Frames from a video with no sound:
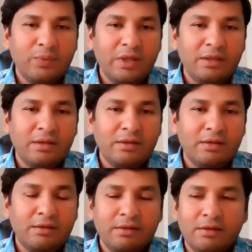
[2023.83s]
where
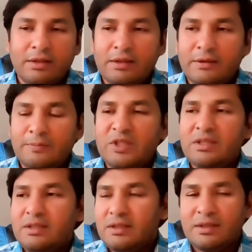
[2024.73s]

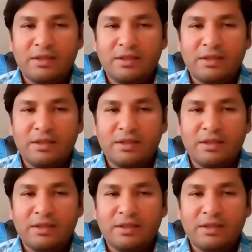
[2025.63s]
there is a